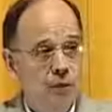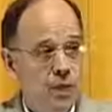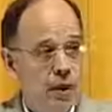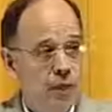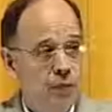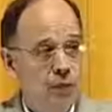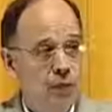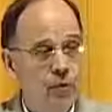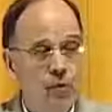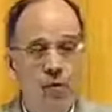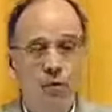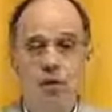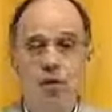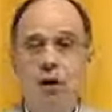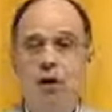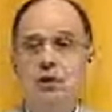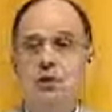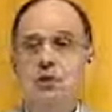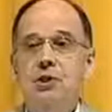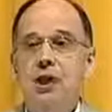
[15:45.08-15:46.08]
people, the
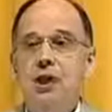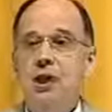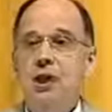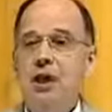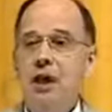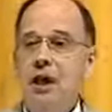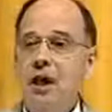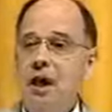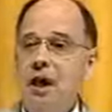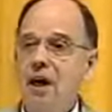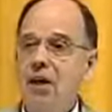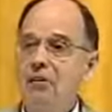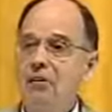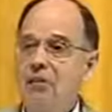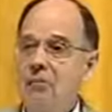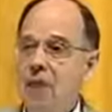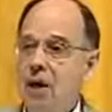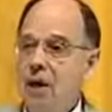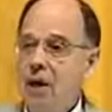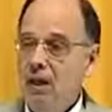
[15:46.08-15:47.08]
ones I
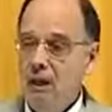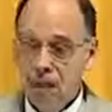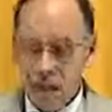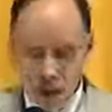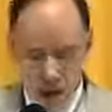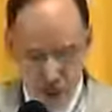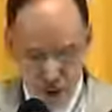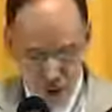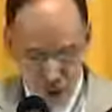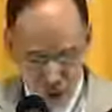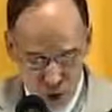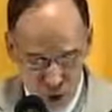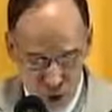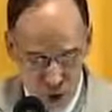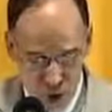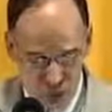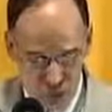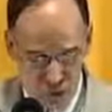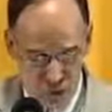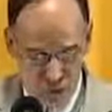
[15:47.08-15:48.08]
gave my laws
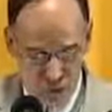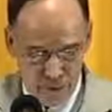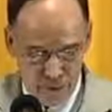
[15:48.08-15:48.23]
to